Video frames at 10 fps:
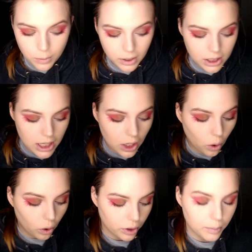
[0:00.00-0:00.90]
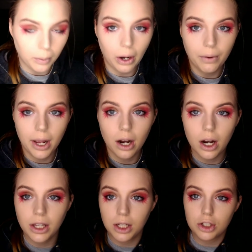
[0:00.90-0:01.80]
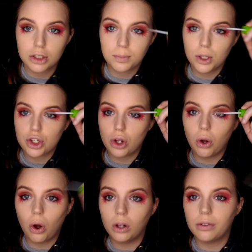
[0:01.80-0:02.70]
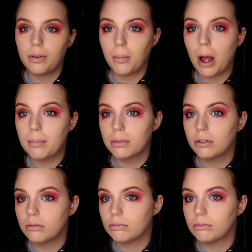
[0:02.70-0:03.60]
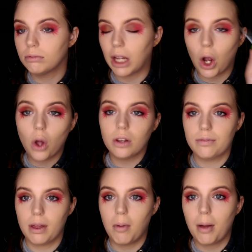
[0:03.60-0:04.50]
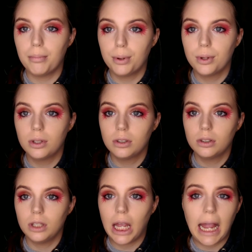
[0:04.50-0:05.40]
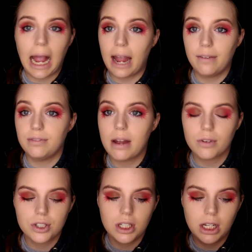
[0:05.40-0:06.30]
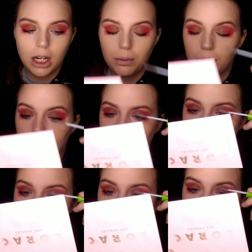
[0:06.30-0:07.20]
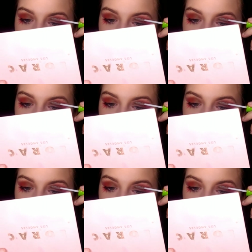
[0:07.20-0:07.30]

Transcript: It's where they take all the brow hair and they just push it all of them up. Like all of them up. I've never seen anyone do it.